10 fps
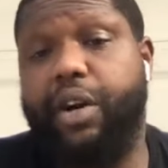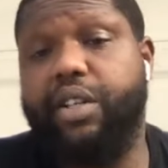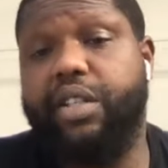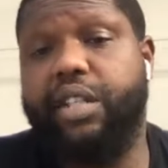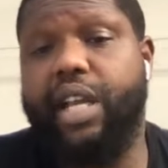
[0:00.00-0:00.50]

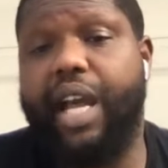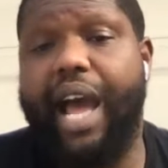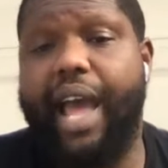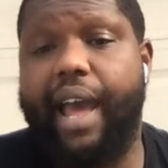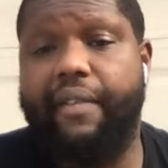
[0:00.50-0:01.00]
Elliott
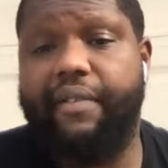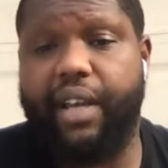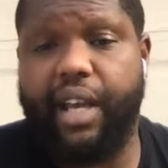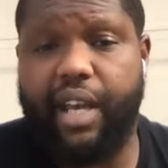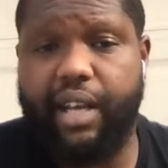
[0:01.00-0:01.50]

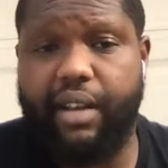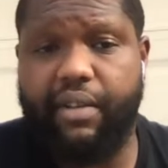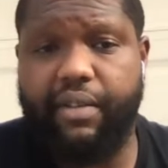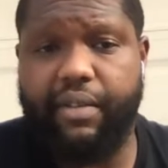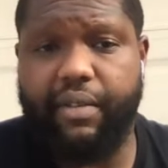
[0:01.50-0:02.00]
partially, because
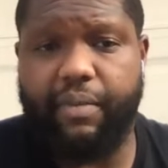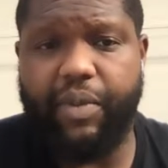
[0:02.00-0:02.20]
personally